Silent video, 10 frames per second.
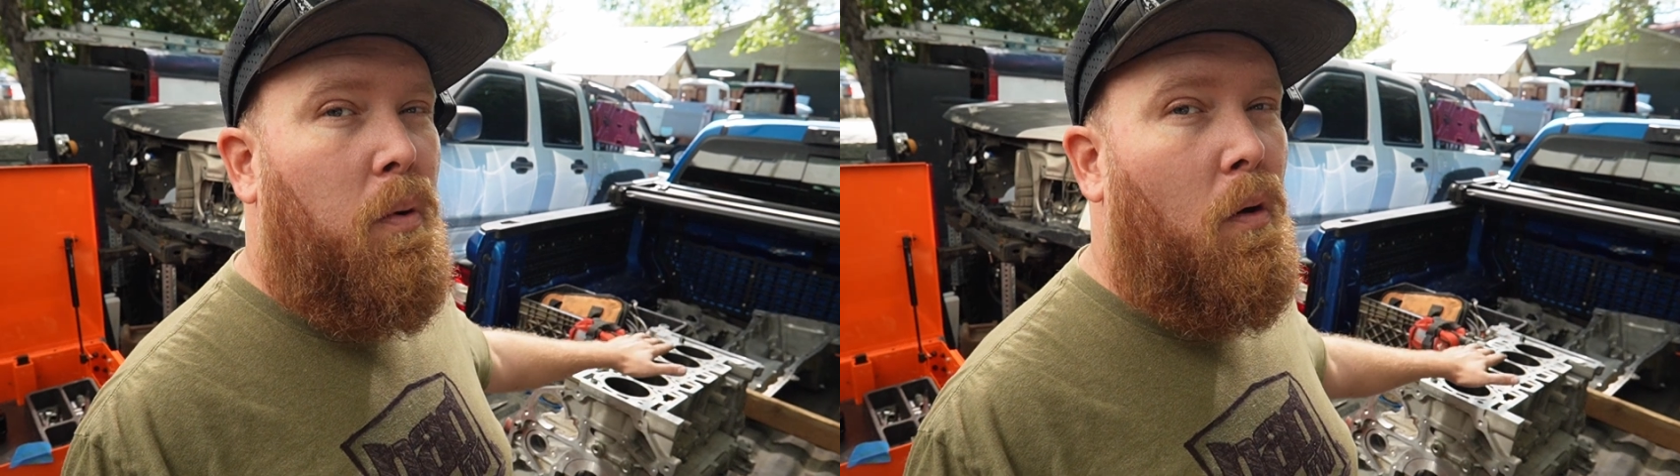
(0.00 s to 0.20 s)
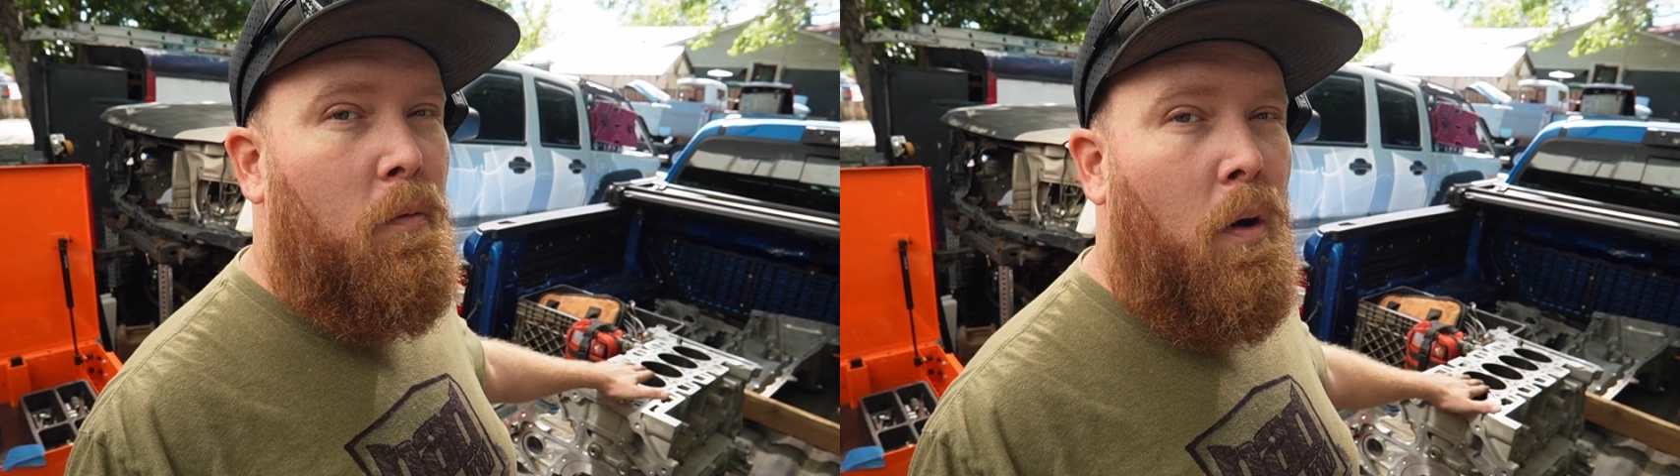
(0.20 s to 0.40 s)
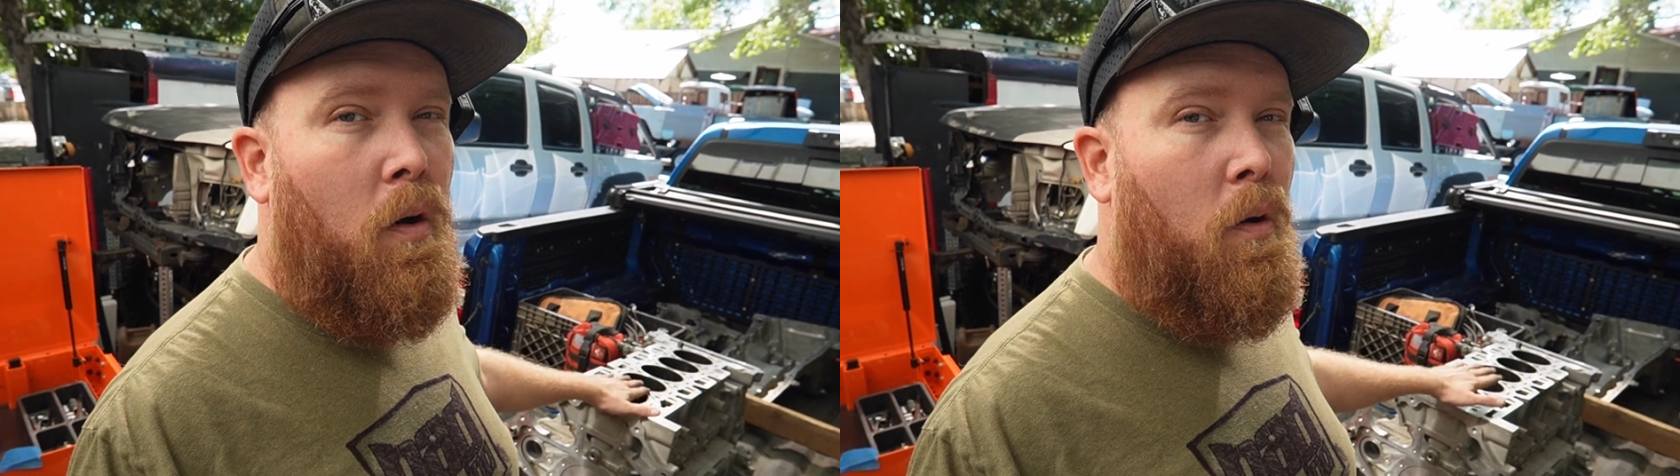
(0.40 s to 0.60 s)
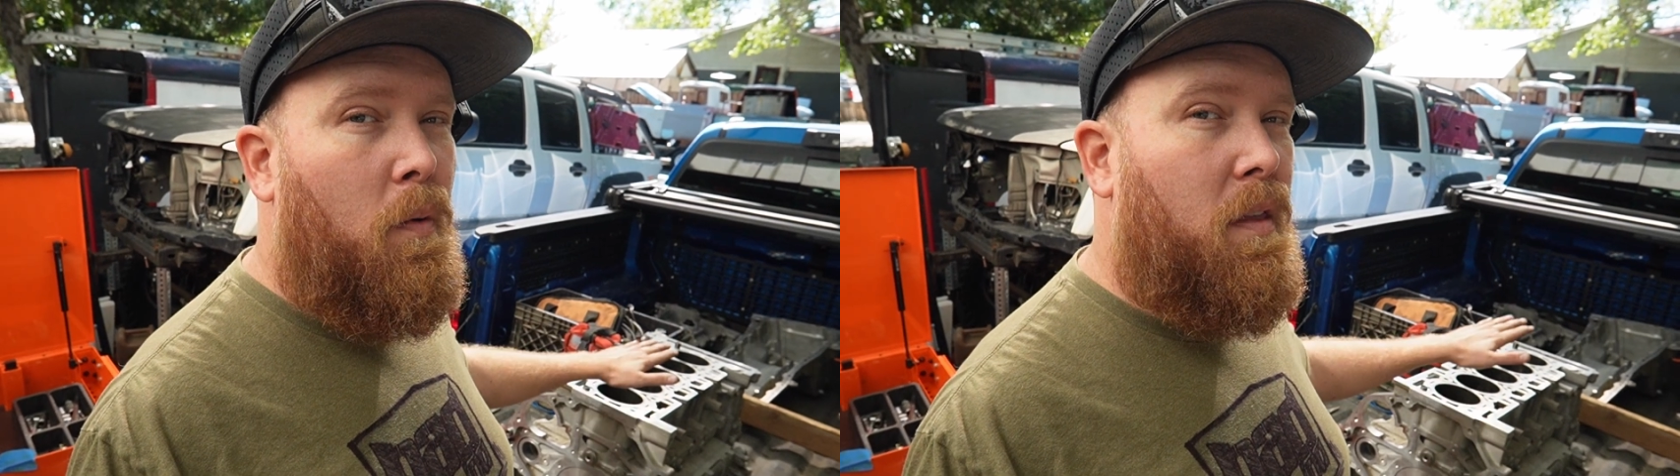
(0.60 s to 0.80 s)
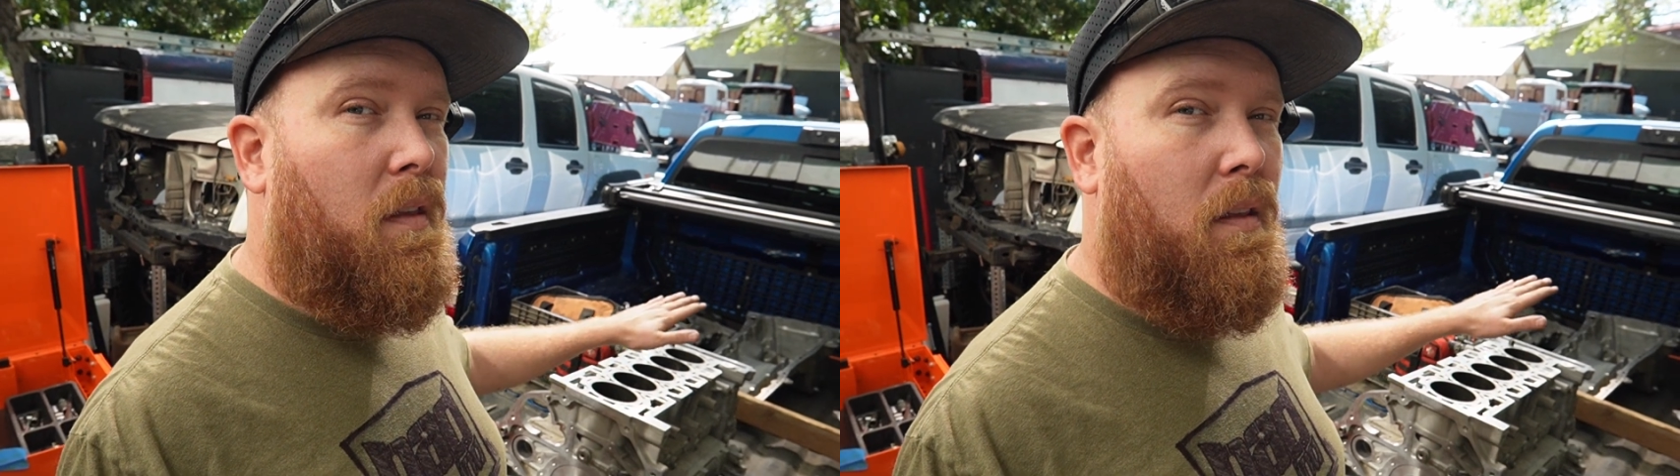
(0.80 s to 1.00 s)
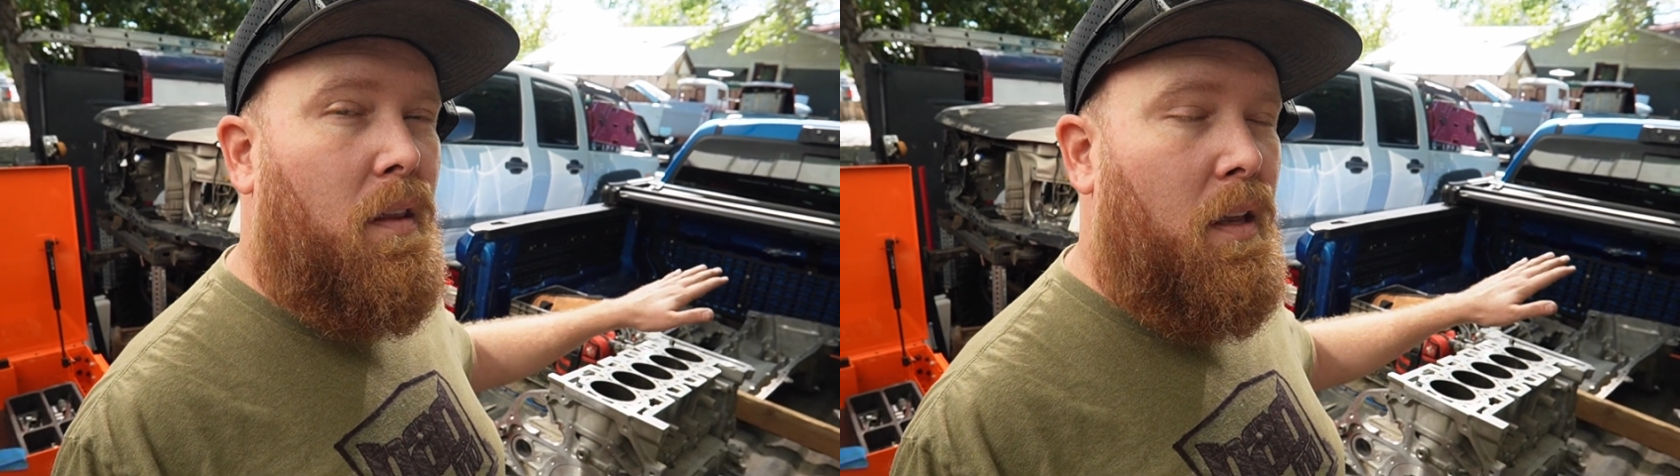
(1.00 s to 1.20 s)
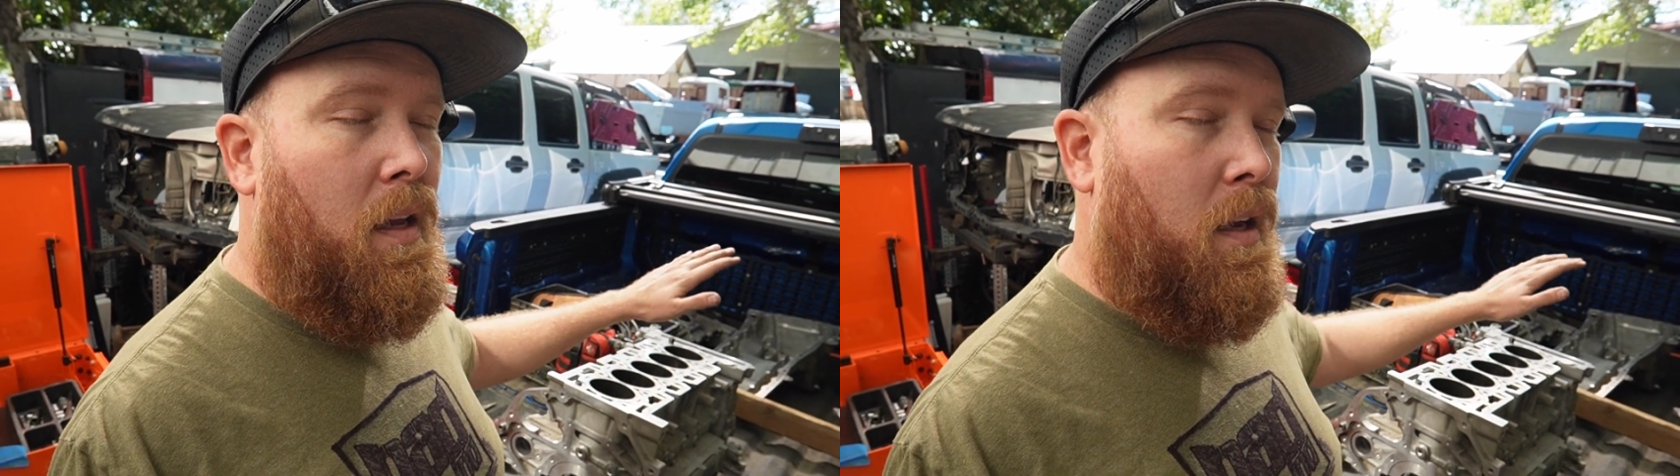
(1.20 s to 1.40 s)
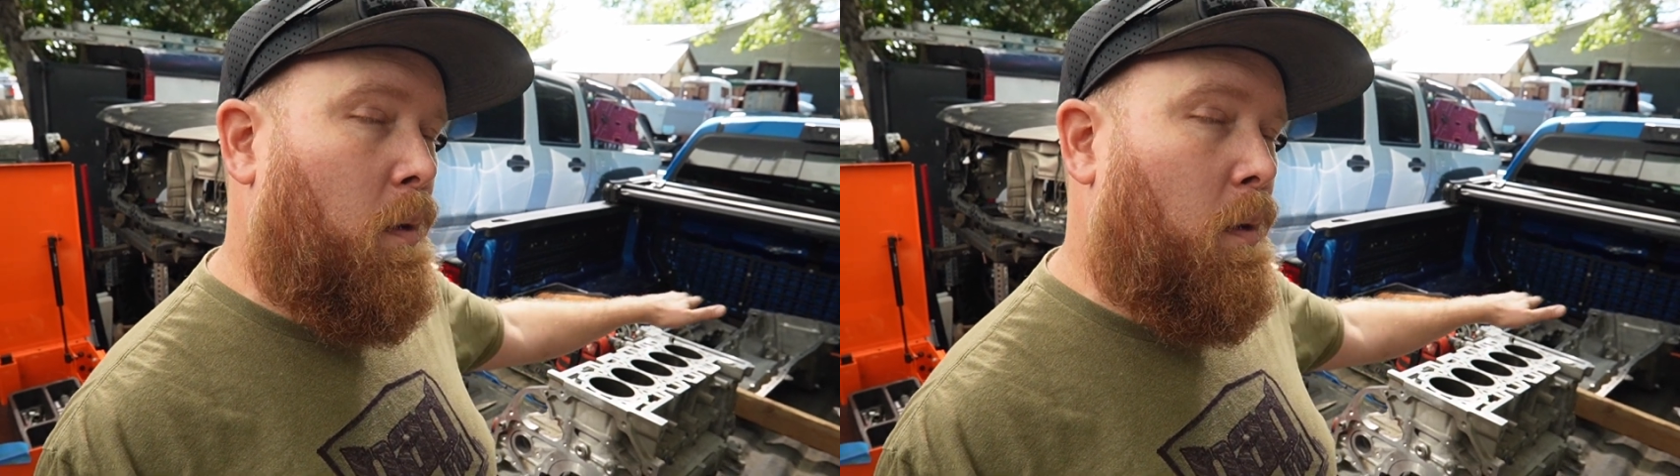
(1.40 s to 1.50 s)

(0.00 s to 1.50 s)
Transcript: pull the motor with the